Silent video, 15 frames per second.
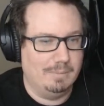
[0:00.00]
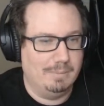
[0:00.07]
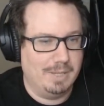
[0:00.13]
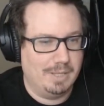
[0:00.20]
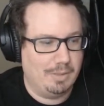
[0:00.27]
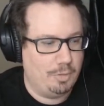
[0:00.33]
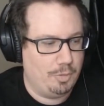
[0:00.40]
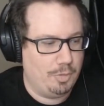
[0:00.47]

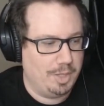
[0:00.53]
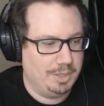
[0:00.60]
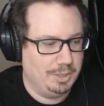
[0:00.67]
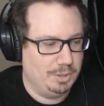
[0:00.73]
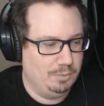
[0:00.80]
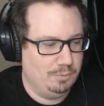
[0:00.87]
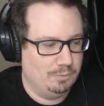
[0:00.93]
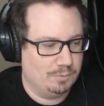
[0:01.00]
Thank
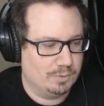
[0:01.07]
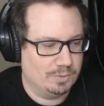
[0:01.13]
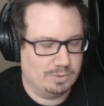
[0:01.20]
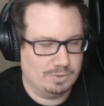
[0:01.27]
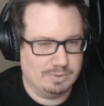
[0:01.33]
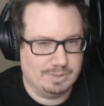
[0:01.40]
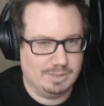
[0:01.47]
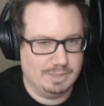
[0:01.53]
you
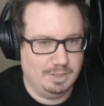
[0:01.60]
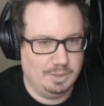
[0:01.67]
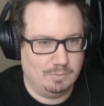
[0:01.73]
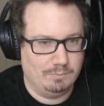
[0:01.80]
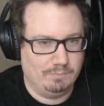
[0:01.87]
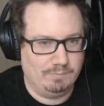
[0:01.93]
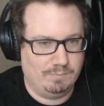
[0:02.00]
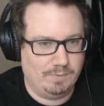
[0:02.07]
for,
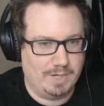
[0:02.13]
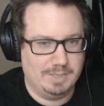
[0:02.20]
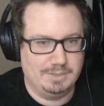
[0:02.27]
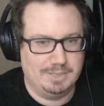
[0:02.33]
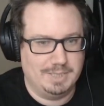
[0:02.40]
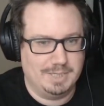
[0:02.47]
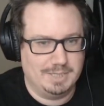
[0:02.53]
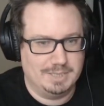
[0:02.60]
finally
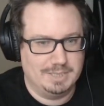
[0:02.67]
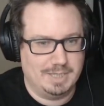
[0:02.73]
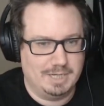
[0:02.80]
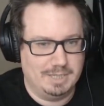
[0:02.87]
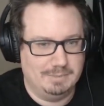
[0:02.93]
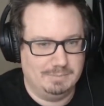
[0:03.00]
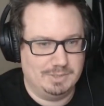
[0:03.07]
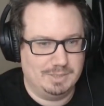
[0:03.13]
taking
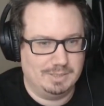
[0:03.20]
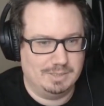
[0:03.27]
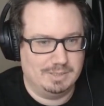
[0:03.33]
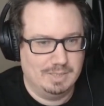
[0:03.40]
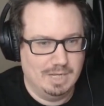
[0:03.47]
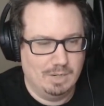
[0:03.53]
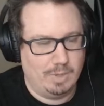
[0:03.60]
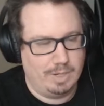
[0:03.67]
time to,
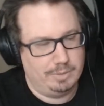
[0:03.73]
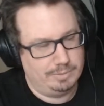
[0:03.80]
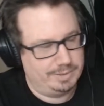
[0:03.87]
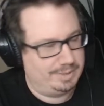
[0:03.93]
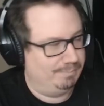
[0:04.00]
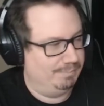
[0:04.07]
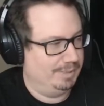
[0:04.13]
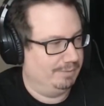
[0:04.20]
well, I
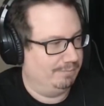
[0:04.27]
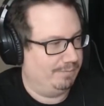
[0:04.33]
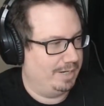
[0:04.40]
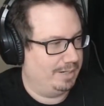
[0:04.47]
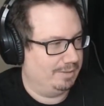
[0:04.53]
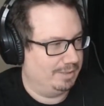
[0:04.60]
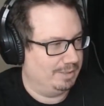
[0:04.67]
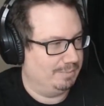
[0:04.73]
don't mean
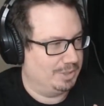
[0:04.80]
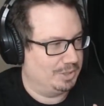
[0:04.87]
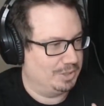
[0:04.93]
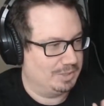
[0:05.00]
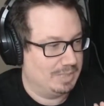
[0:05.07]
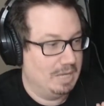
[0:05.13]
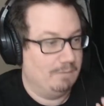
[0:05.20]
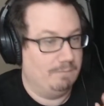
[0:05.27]
finally, but
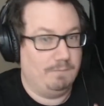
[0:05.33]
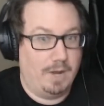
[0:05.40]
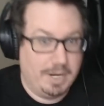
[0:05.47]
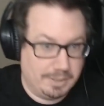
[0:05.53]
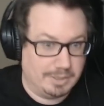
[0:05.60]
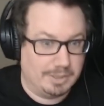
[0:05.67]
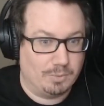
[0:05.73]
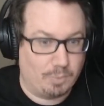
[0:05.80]
just
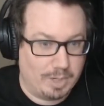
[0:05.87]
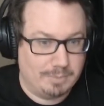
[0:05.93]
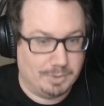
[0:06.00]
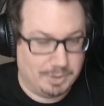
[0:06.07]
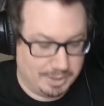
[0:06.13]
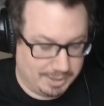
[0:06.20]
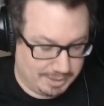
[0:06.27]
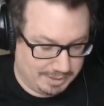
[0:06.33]
finally we're able
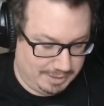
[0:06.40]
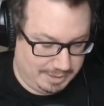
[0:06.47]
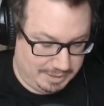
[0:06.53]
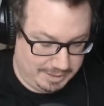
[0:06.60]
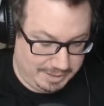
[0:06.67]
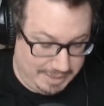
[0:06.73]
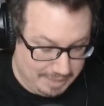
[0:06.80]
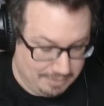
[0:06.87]
to
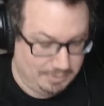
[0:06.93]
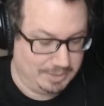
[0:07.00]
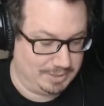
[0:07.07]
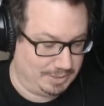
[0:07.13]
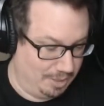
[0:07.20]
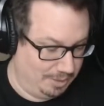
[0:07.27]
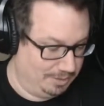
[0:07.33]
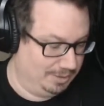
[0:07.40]
get this
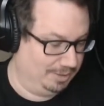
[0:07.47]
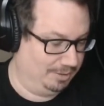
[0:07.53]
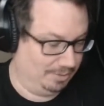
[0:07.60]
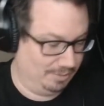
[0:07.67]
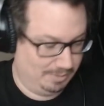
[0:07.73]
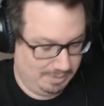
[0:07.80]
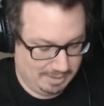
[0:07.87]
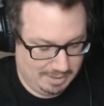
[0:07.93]
done
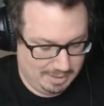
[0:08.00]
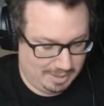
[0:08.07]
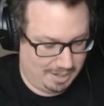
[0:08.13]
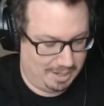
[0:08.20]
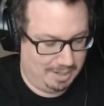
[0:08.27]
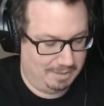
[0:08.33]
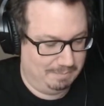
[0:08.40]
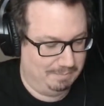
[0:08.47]
here.
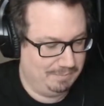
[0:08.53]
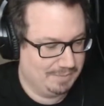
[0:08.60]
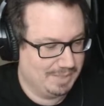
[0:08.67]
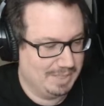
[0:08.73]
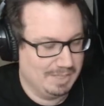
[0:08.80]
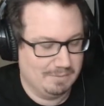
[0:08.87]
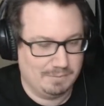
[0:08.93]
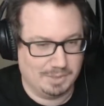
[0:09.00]
I
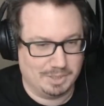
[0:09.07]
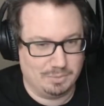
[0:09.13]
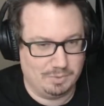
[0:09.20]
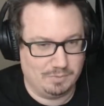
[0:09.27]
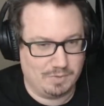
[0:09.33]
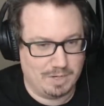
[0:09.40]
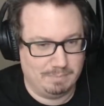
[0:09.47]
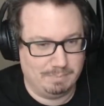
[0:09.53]
feel like we've
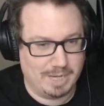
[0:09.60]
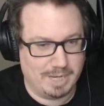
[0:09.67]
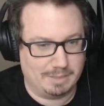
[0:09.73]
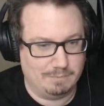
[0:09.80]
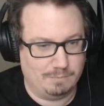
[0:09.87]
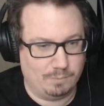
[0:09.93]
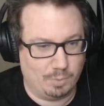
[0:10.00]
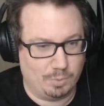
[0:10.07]
gone back
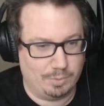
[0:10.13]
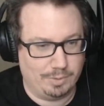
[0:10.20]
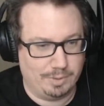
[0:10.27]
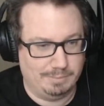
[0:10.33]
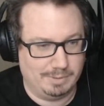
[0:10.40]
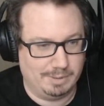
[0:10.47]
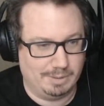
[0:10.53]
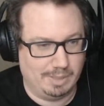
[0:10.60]
and forth.
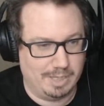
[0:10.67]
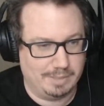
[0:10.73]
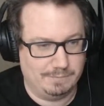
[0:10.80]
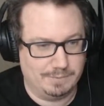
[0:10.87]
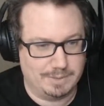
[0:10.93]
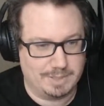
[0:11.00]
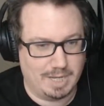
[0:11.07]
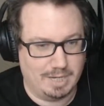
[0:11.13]
Life
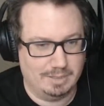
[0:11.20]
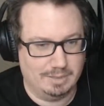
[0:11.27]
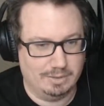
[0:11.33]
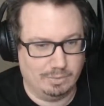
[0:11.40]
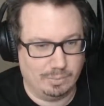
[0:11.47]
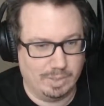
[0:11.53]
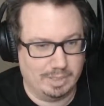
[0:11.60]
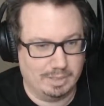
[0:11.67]
has gotten in the
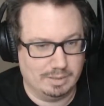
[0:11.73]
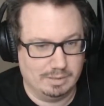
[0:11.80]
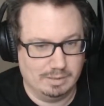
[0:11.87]
way